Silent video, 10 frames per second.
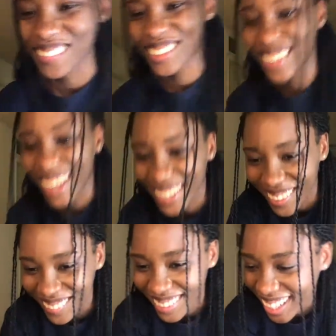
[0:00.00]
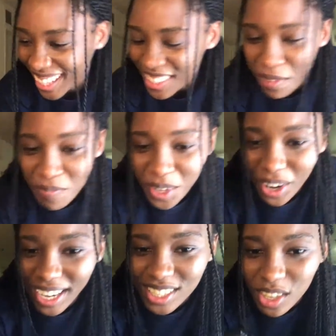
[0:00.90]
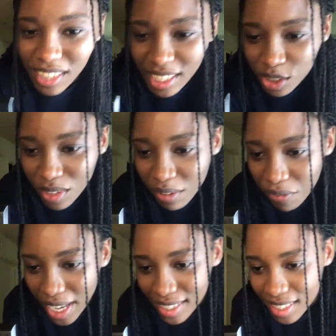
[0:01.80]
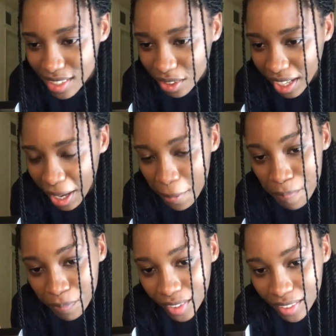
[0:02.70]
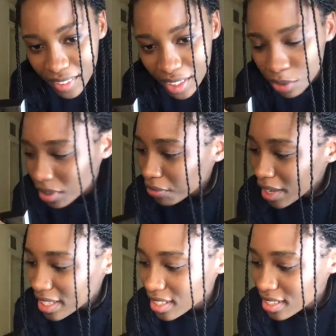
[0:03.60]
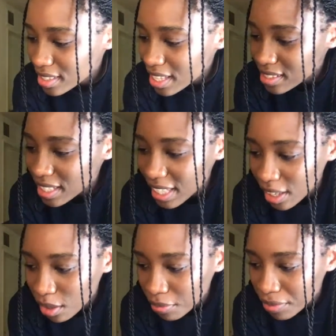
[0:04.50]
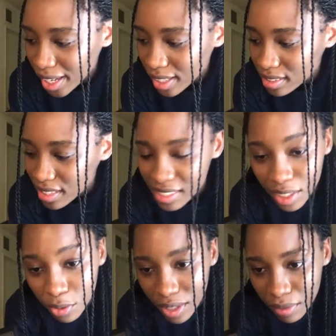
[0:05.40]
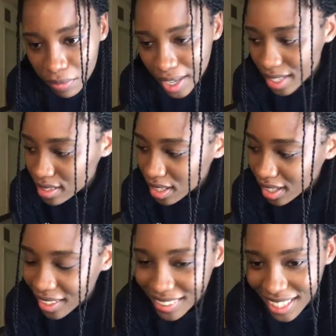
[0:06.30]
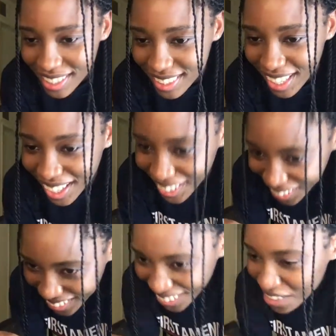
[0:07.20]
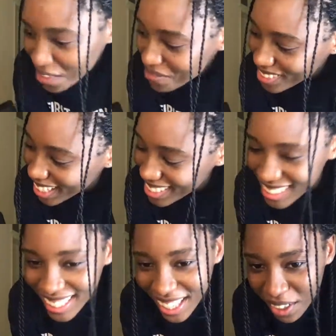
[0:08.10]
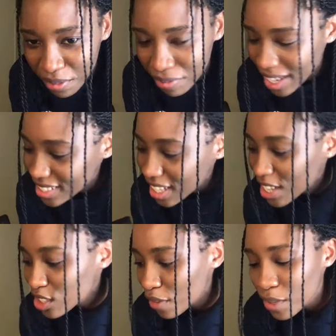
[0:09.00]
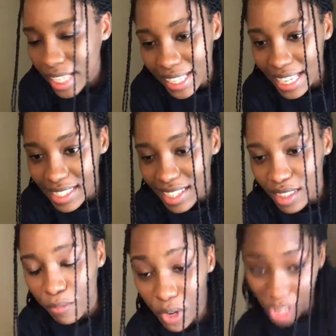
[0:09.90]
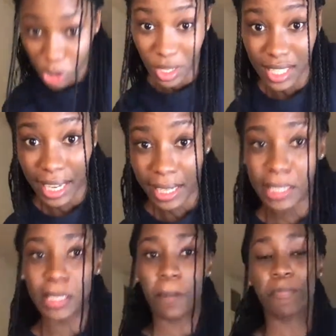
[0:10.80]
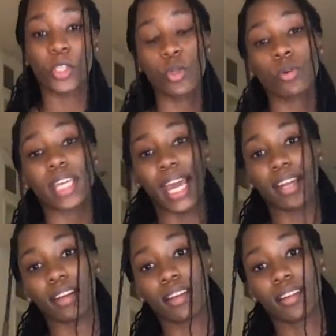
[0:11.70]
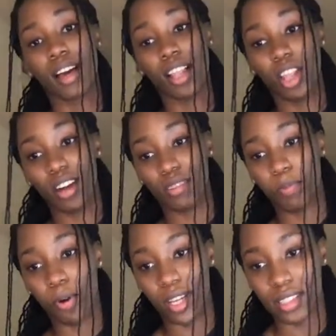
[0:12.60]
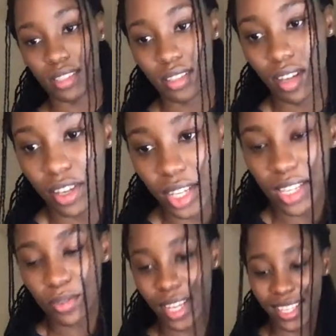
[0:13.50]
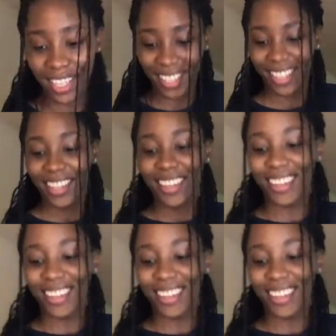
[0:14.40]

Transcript: you. I love you guys. Okay, so there are three phases, okay? There are three phases. There's the yellow phase, there's the green phase, there's the yellow phase. So if you can guess it in the first 3 seconds, you get a lot of points. Are you guys ready?